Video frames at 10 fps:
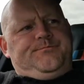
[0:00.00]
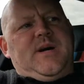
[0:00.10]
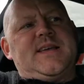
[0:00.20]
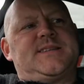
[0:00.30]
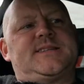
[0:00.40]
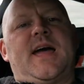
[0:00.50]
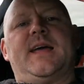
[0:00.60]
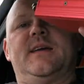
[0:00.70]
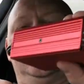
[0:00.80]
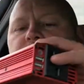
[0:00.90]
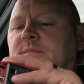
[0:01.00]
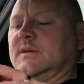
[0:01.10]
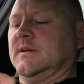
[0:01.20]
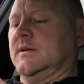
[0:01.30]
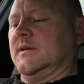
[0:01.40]
Bestek
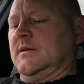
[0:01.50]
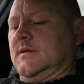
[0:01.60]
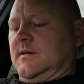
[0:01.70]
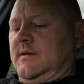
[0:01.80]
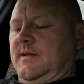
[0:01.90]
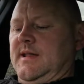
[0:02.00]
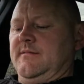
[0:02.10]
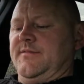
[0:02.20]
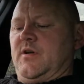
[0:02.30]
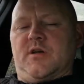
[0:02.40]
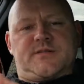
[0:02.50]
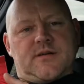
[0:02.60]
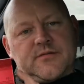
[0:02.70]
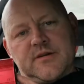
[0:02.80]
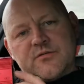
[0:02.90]

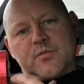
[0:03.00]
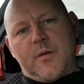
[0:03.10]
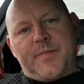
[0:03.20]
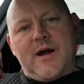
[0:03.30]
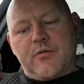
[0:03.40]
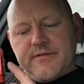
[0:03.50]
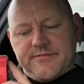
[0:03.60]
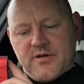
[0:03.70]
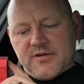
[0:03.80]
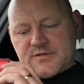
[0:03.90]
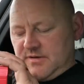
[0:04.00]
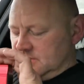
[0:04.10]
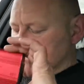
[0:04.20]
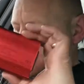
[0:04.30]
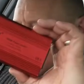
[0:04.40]
inverter, 300 watt power inverter,
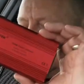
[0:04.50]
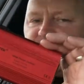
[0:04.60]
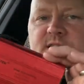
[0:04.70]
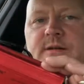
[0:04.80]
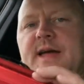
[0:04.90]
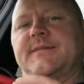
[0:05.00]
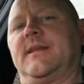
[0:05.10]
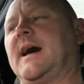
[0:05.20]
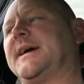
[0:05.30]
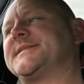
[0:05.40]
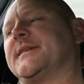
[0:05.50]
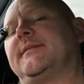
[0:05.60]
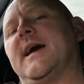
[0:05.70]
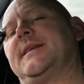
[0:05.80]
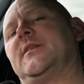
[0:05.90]
which has got a cigarette lighter
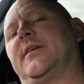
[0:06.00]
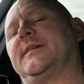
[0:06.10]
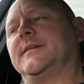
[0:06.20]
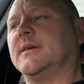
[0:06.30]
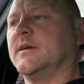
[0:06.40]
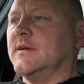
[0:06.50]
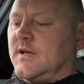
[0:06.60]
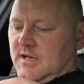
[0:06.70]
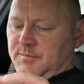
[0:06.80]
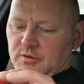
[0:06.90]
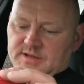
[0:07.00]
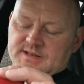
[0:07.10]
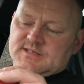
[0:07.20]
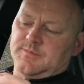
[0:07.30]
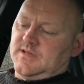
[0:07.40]
end on it. And I plug it
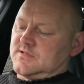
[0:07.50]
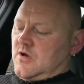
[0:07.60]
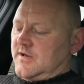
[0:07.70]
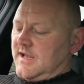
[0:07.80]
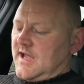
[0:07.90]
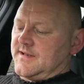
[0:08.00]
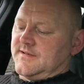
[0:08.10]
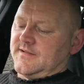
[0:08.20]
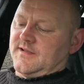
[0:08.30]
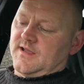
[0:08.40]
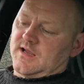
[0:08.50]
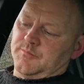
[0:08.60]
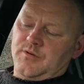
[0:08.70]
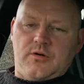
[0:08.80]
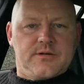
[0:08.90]
into my socket and uh, I
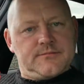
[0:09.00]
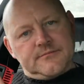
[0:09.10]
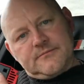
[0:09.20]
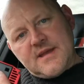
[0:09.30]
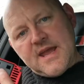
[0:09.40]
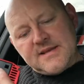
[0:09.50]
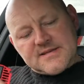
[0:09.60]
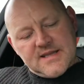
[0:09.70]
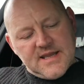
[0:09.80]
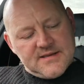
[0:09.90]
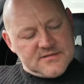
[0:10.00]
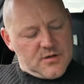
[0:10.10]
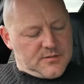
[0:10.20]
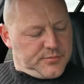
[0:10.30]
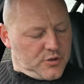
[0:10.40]
can plug AC in,
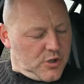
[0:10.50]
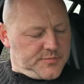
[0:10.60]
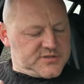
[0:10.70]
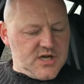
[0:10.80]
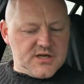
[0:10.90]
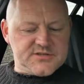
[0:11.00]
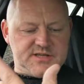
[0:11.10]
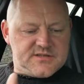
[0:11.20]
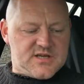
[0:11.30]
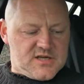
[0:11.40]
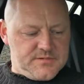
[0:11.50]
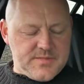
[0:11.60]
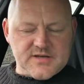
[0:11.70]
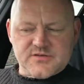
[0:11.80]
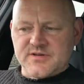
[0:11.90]
so I can plug all my chargers in, charge my
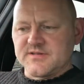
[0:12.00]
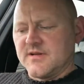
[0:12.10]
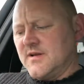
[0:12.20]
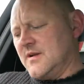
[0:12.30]
batteries.